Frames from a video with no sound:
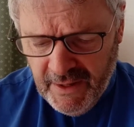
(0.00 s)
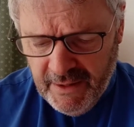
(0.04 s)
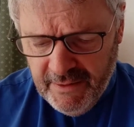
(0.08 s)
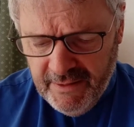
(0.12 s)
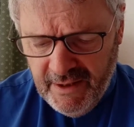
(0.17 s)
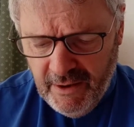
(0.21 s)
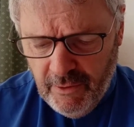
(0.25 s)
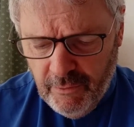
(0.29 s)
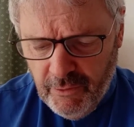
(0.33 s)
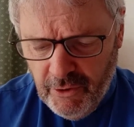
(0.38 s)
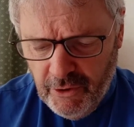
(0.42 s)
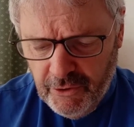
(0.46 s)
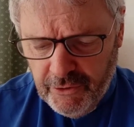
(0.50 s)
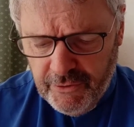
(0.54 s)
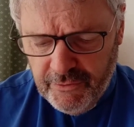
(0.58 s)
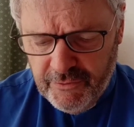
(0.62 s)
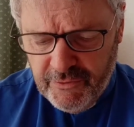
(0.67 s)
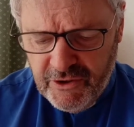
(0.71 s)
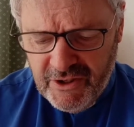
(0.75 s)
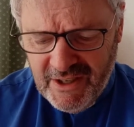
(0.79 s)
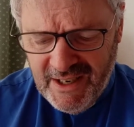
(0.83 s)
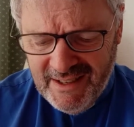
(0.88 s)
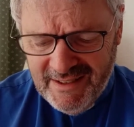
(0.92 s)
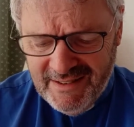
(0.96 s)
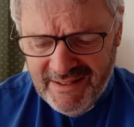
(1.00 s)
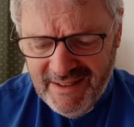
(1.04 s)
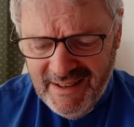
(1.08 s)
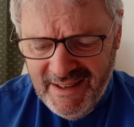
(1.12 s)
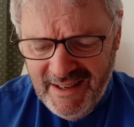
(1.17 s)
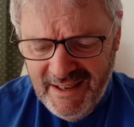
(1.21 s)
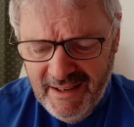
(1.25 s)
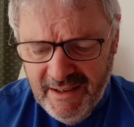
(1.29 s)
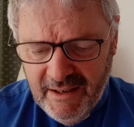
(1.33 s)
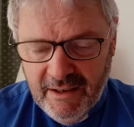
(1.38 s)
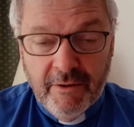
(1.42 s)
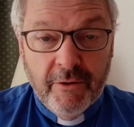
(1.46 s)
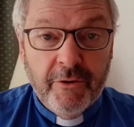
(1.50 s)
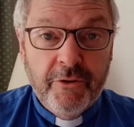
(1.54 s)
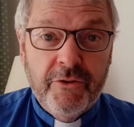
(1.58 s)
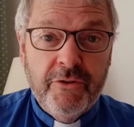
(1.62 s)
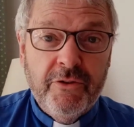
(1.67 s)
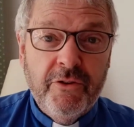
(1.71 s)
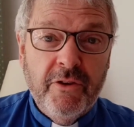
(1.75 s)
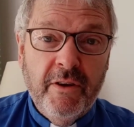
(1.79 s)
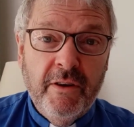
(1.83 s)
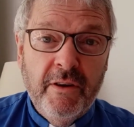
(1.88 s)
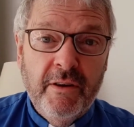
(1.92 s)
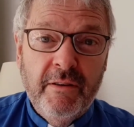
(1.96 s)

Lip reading: Thou rod of Jesse, because